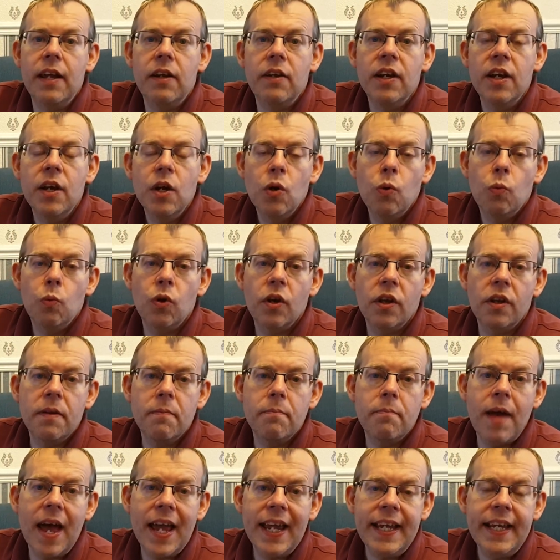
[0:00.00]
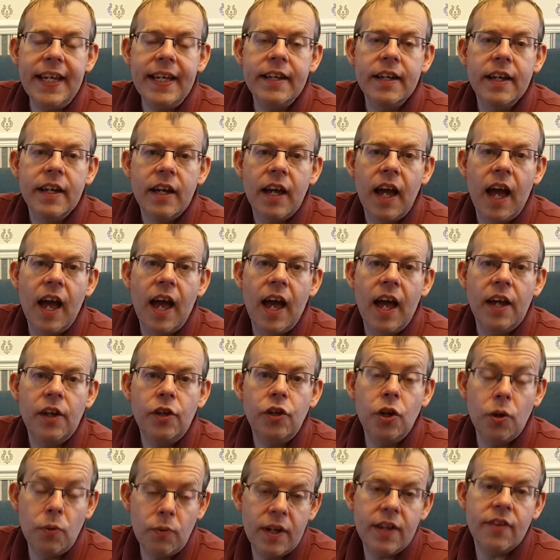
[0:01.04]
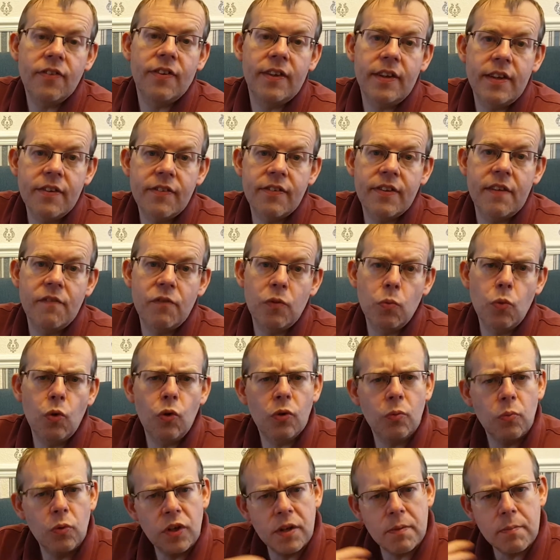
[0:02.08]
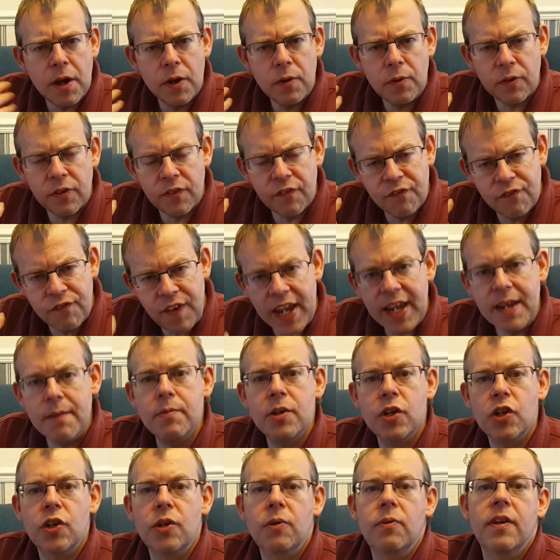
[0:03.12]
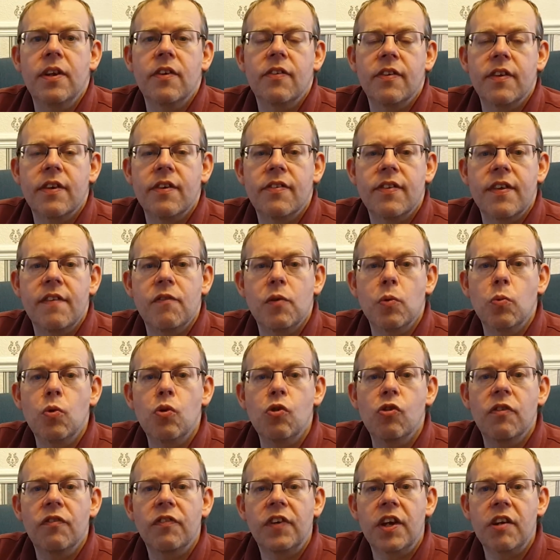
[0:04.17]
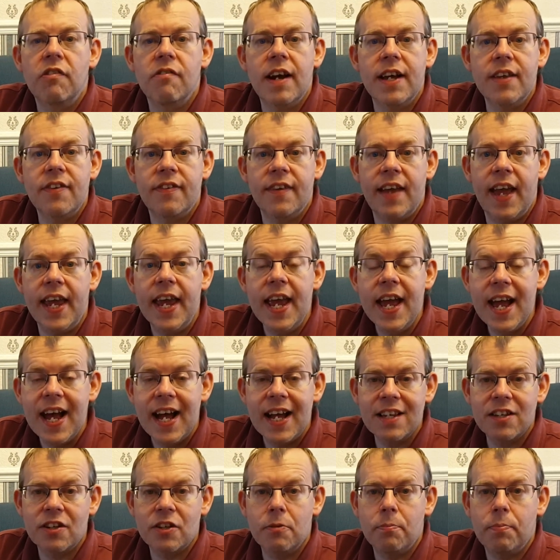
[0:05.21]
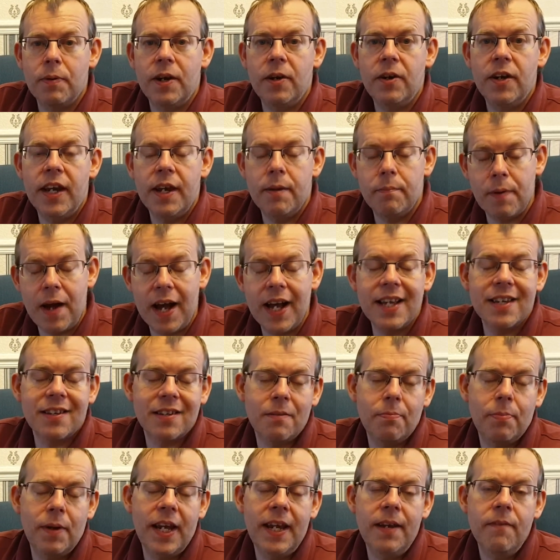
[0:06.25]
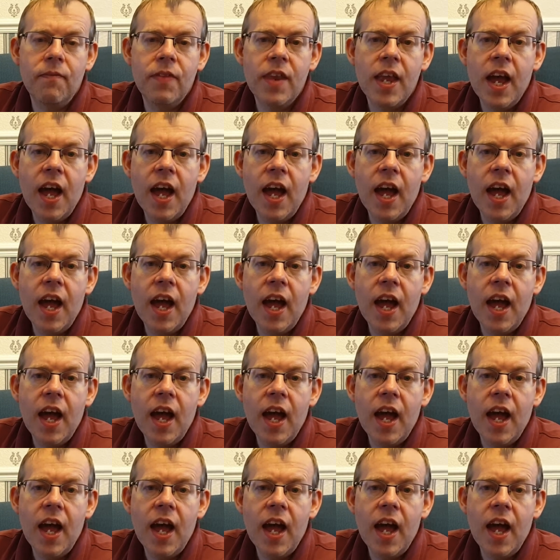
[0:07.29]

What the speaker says: And one of the main units in the Civil War, one of the most famous units of the Civil War of cuirassier, has to be